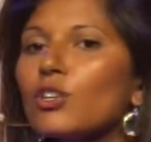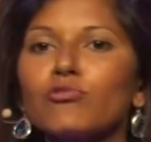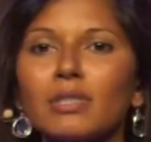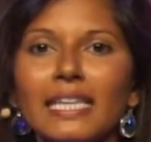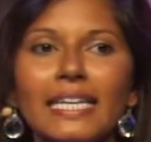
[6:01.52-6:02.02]

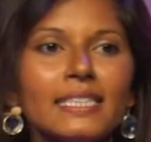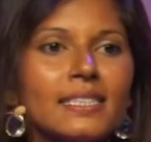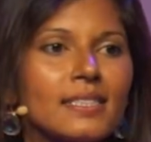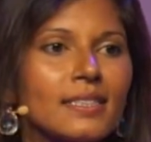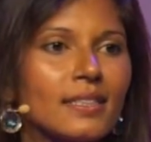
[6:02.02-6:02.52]

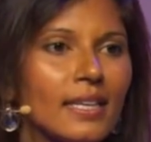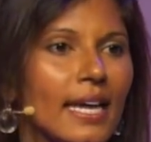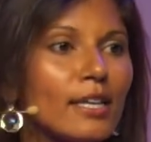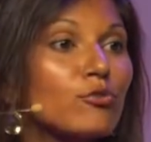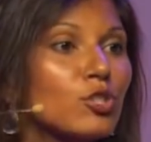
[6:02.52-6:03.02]
relate,
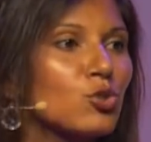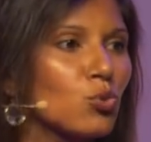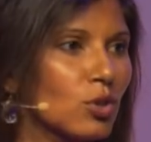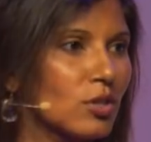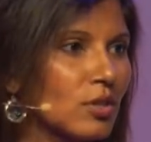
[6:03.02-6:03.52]
and
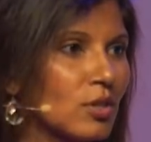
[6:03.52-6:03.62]
restore.